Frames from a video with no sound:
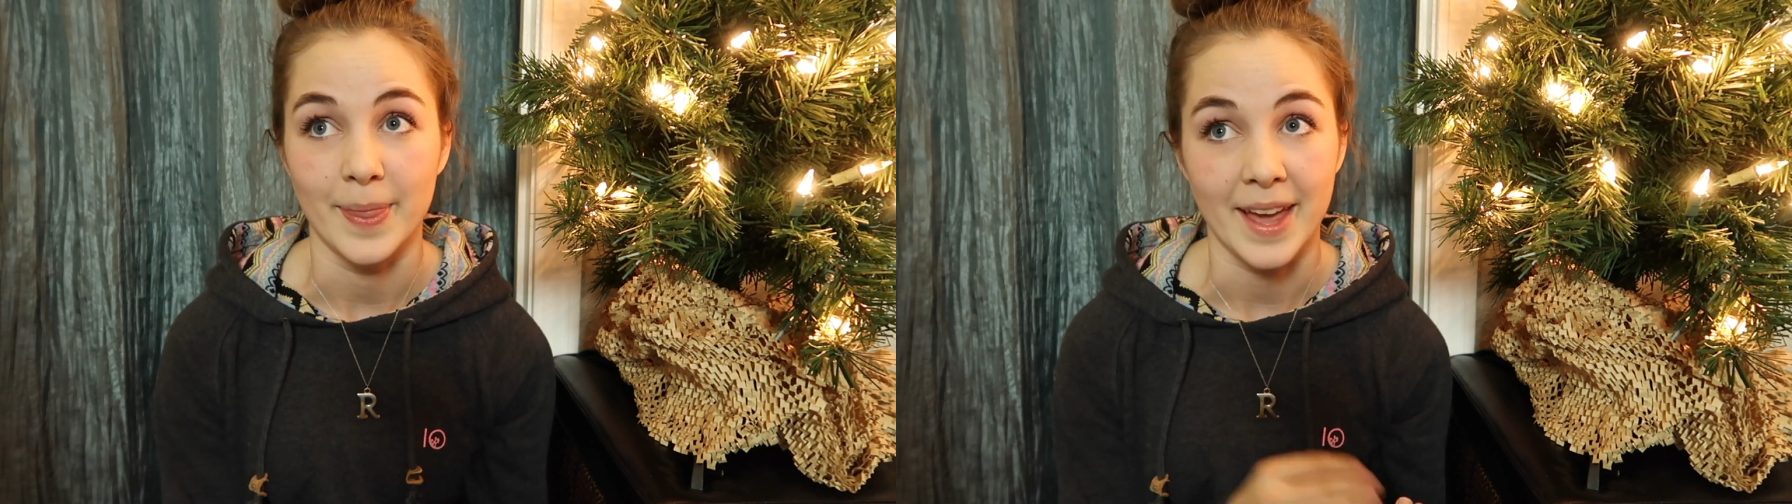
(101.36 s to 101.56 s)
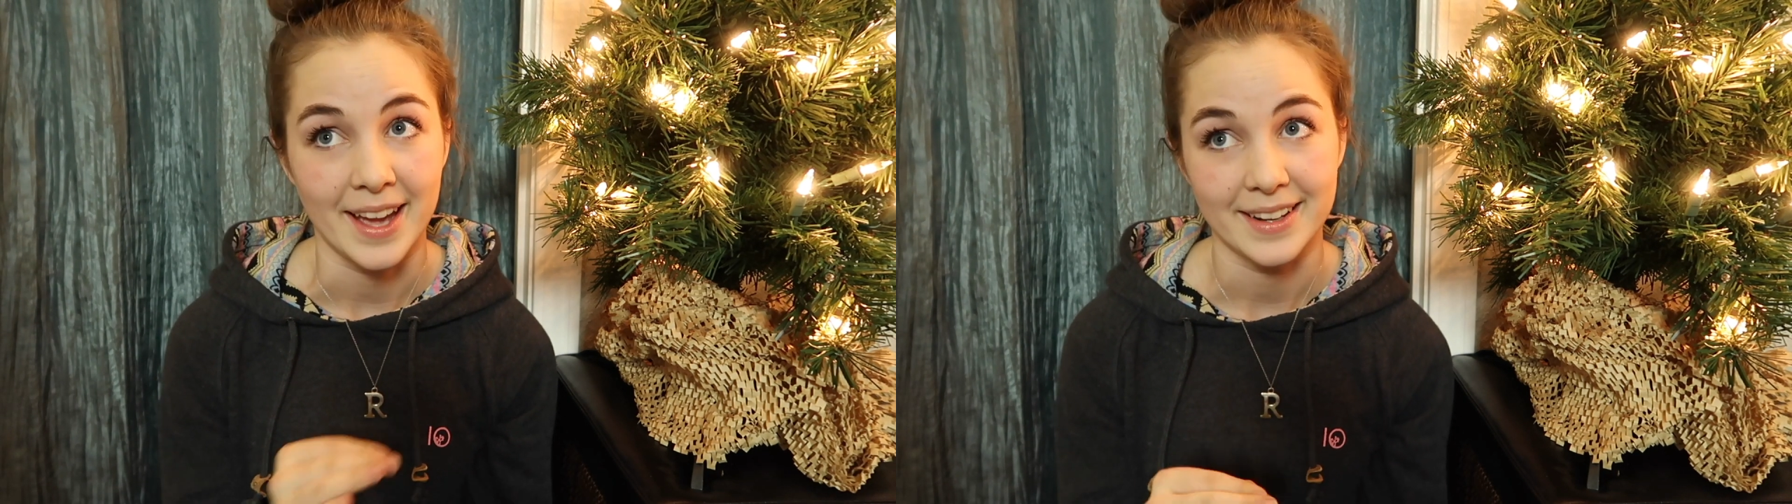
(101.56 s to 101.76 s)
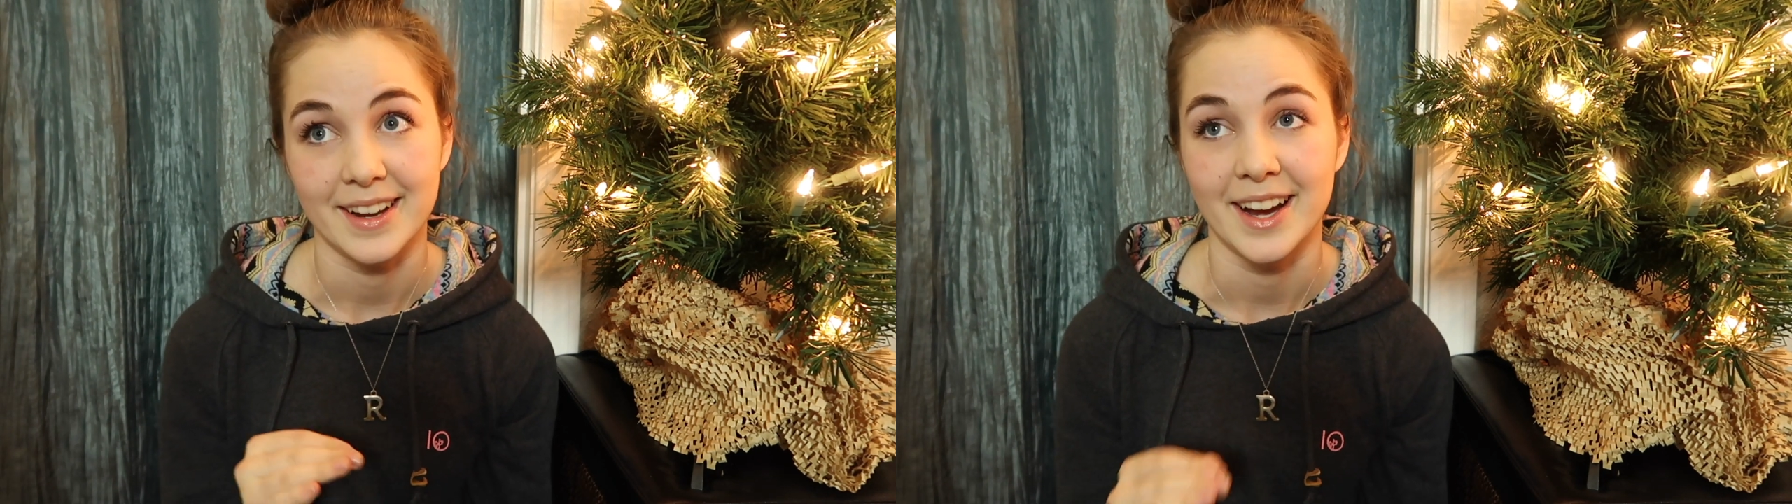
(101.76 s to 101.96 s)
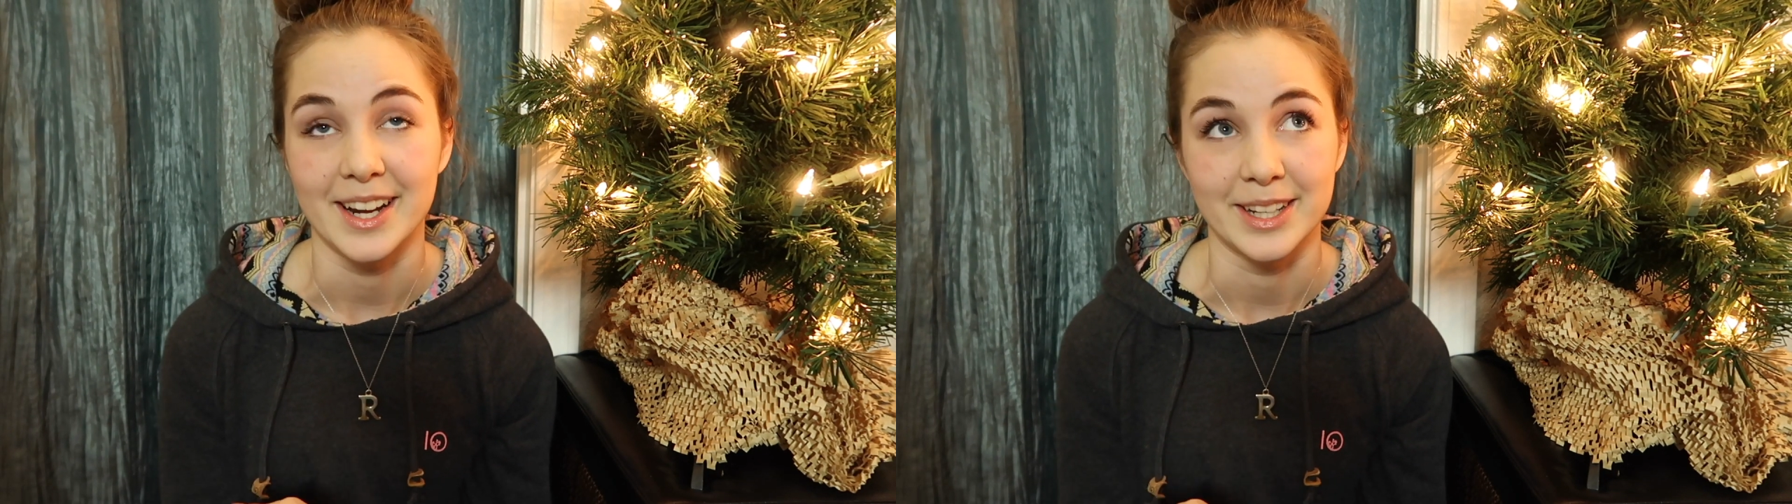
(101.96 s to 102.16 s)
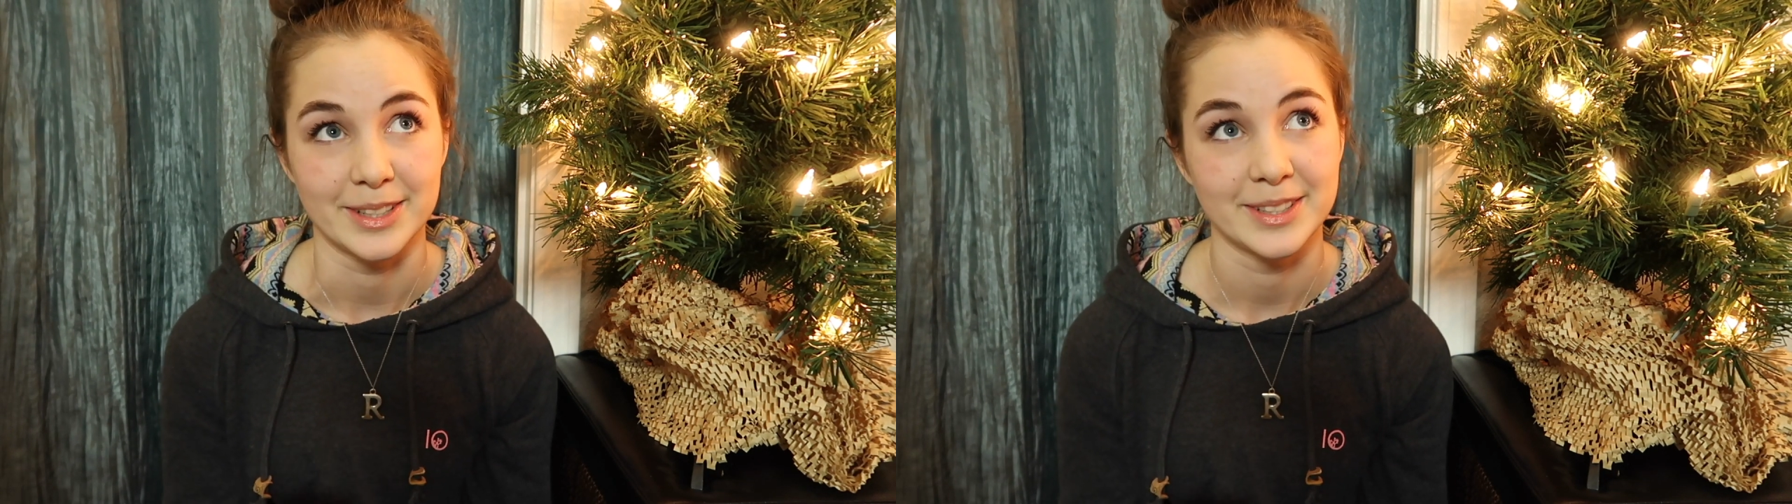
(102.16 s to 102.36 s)
that
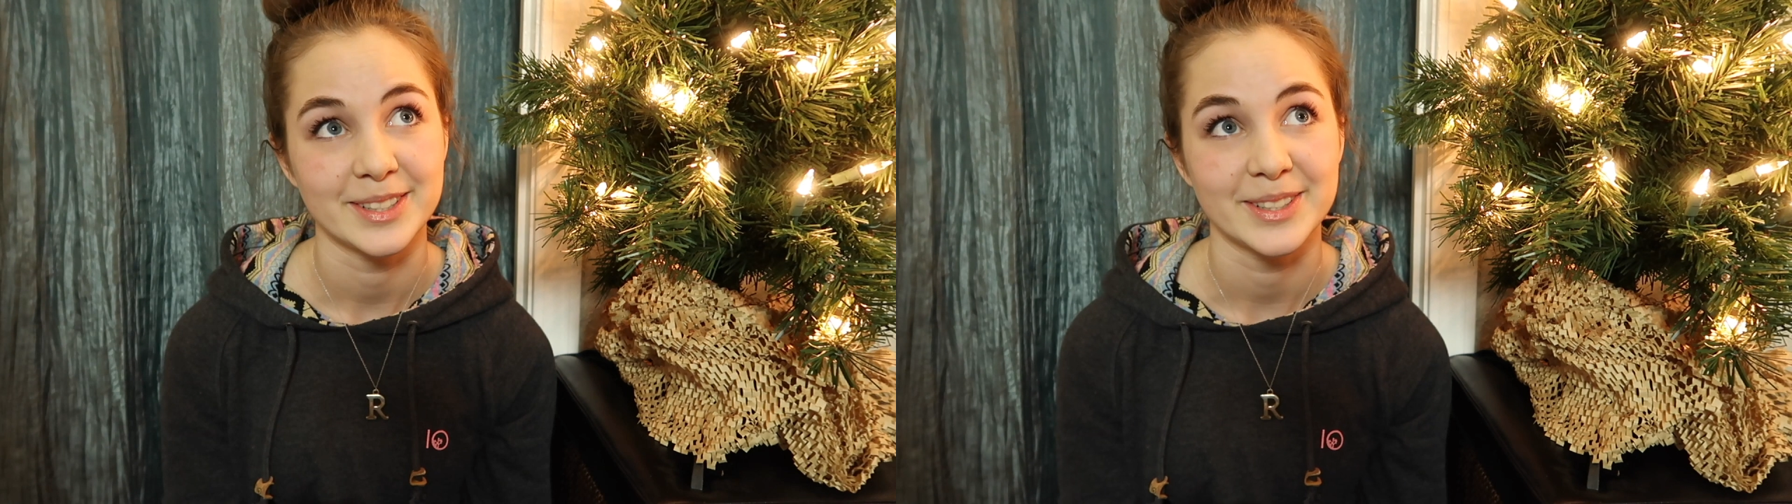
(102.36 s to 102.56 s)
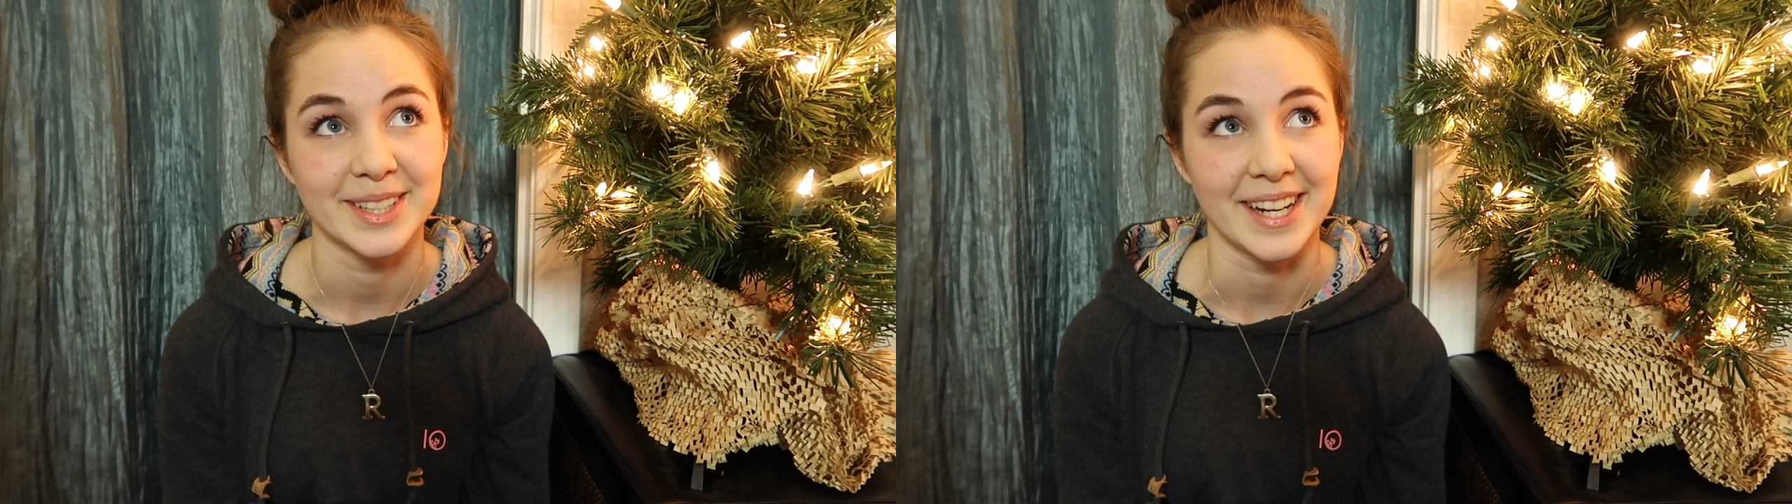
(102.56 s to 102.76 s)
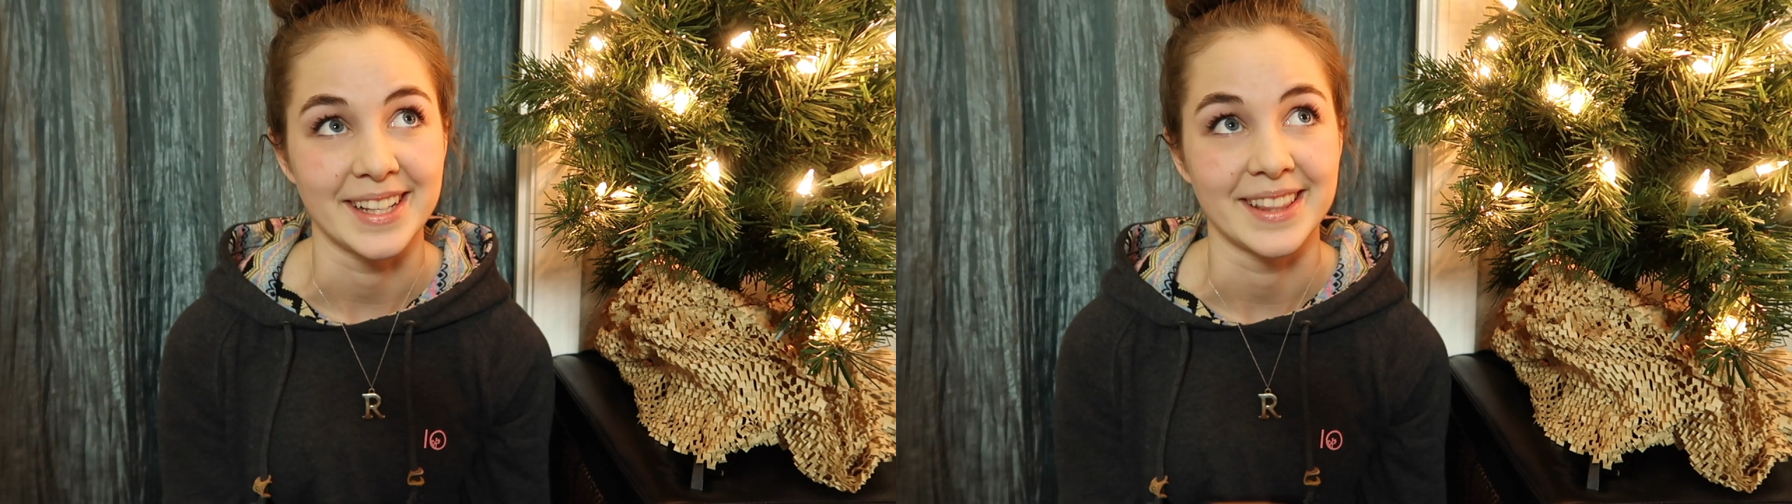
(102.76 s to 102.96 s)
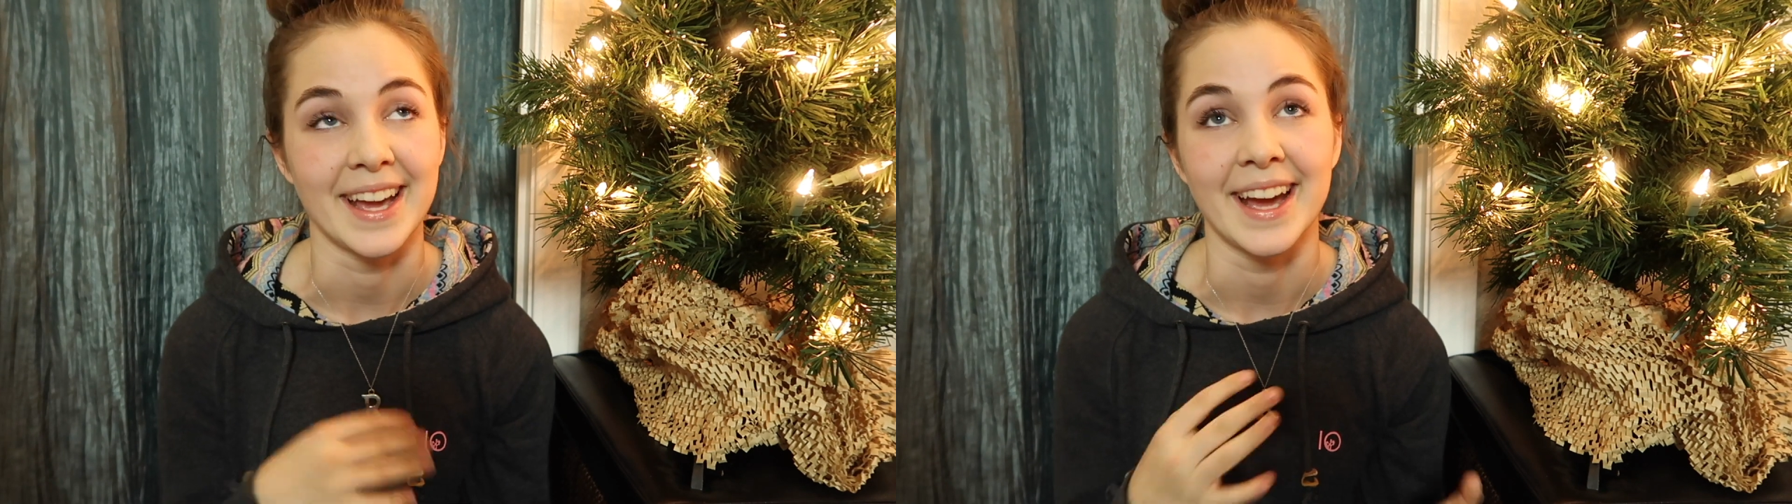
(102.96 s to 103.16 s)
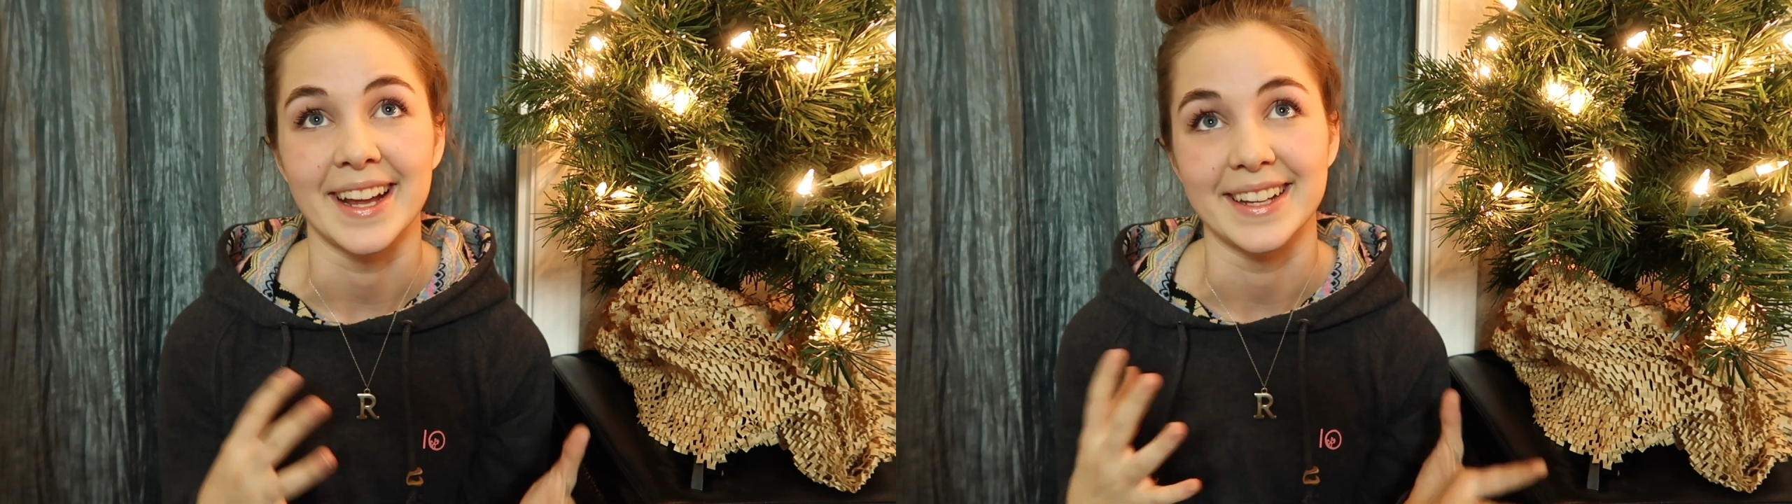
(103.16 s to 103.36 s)
kind of created
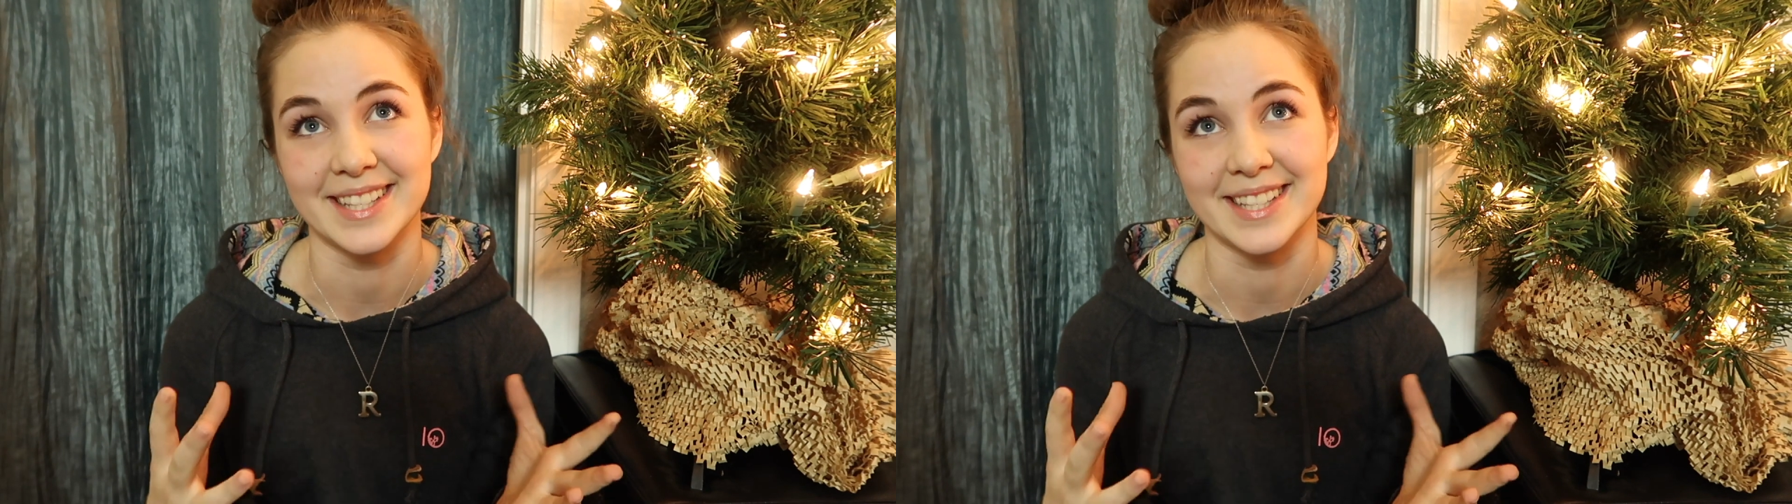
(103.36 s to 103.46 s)
that